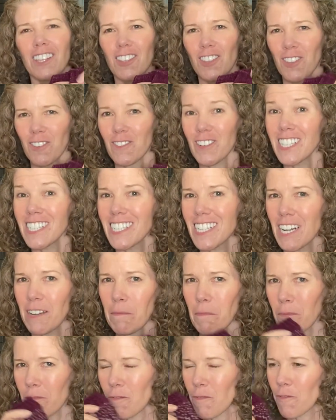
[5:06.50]
The reason
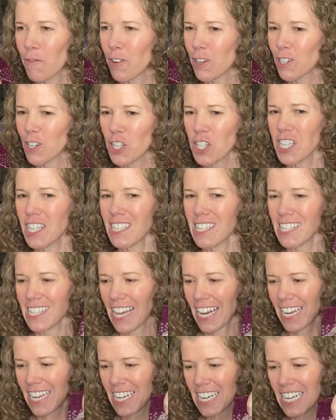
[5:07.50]
I'm first and
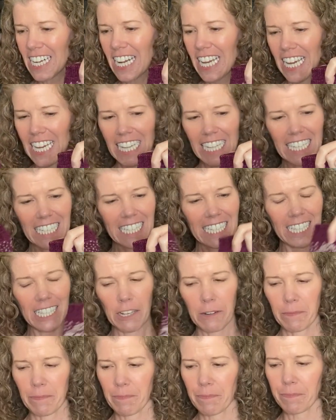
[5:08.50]
seconding is
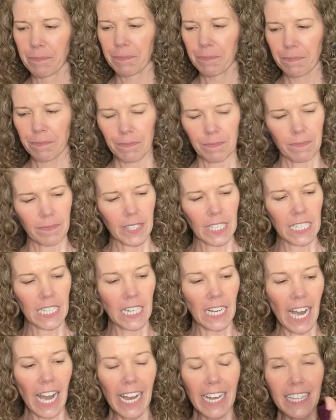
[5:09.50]

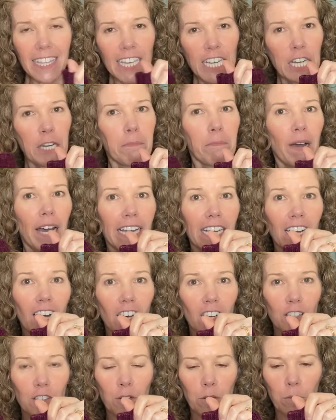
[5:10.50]
I think my
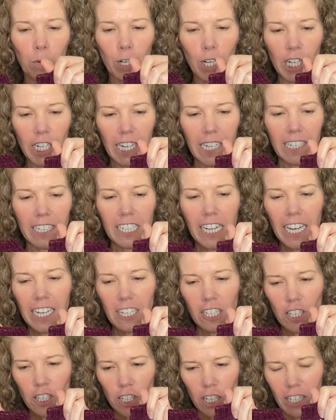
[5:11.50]
color work
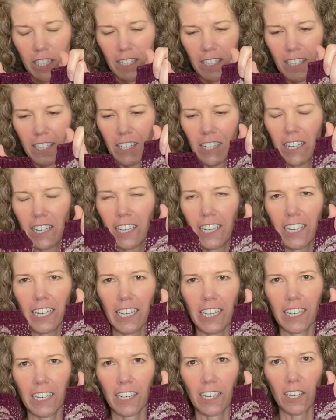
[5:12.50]
tension
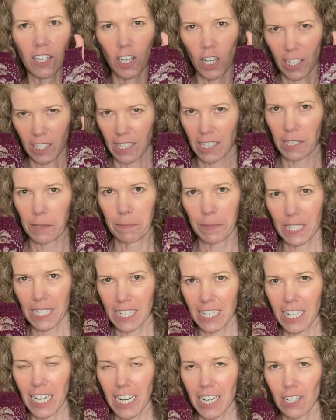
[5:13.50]
got
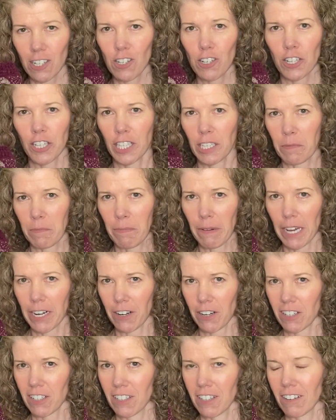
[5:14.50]
substantially
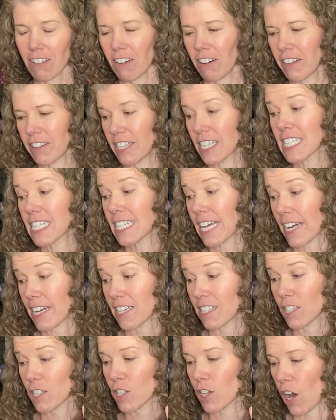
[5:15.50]
better on the
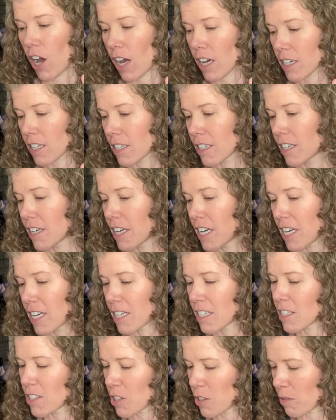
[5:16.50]
second sock.
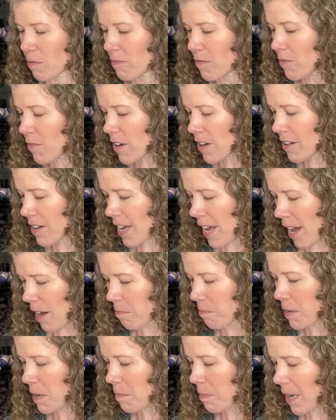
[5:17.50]
So I'm very
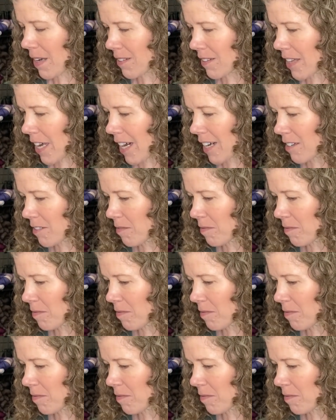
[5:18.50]
happy about that.